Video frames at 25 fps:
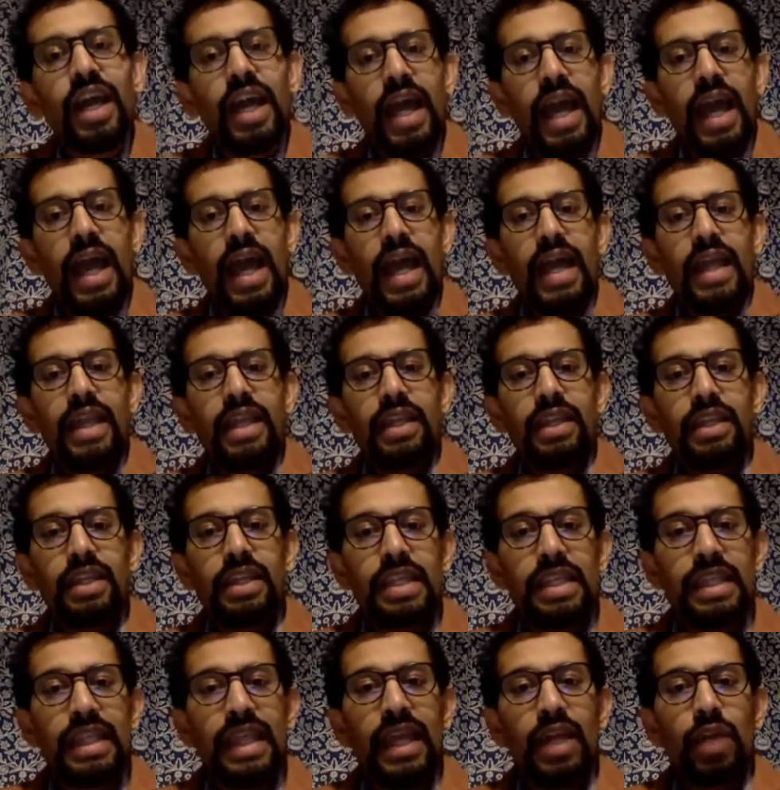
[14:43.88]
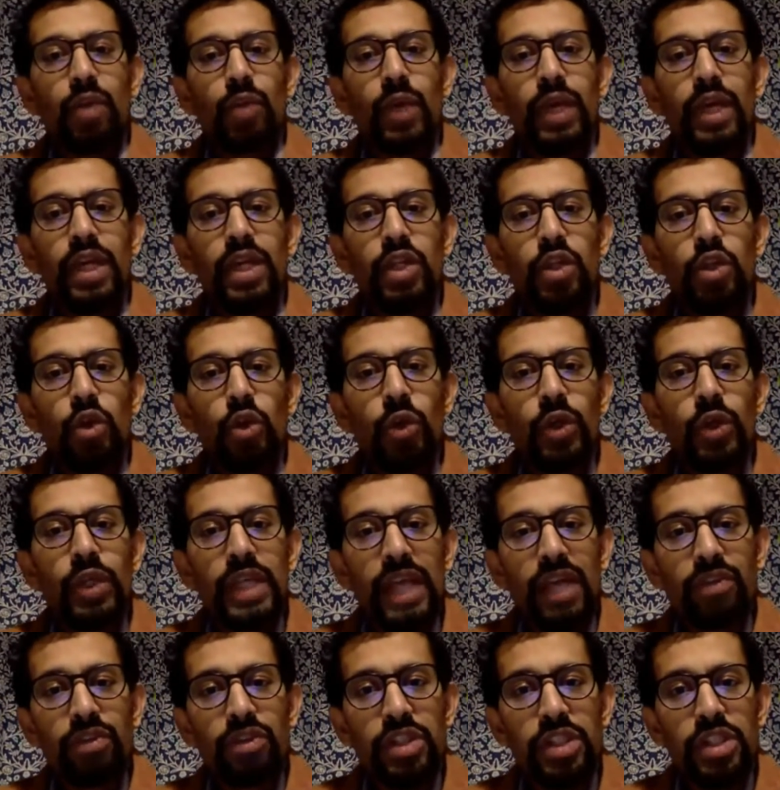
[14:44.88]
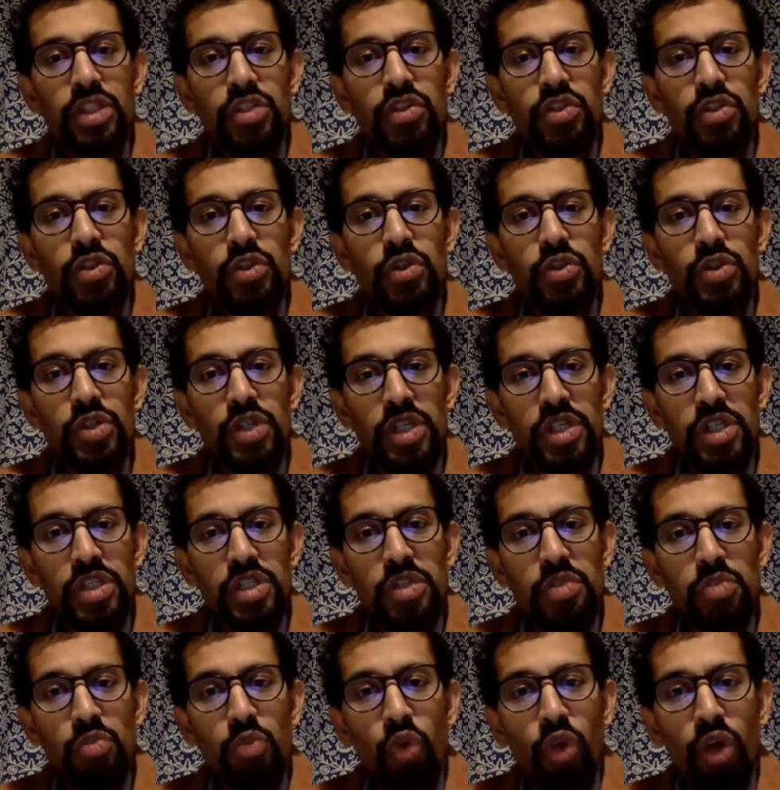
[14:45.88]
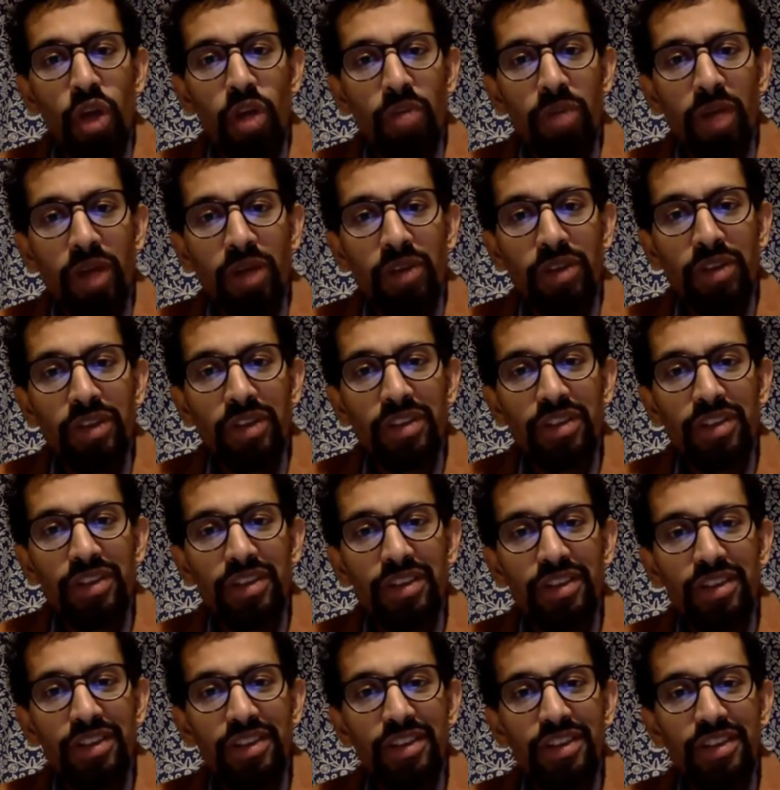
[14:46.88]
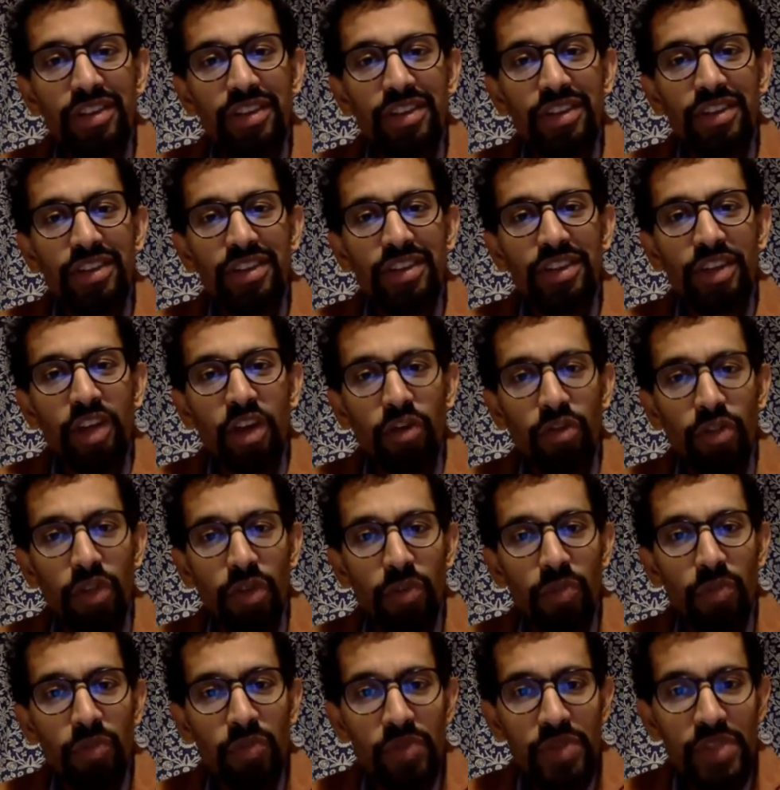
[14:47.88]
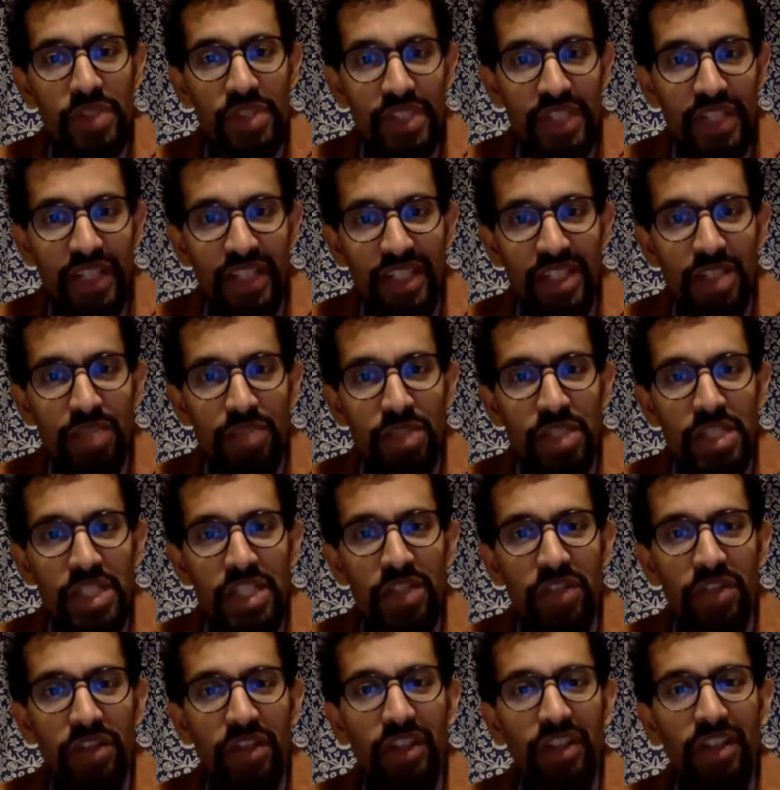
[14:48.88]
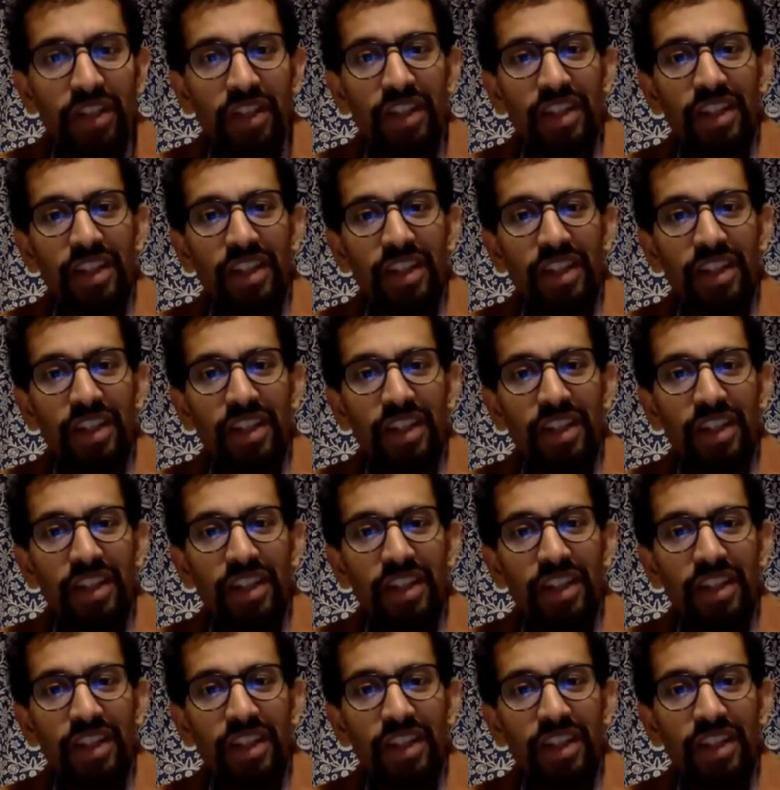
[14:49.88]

And in that way, you only have to introduce a small amount of the starter material.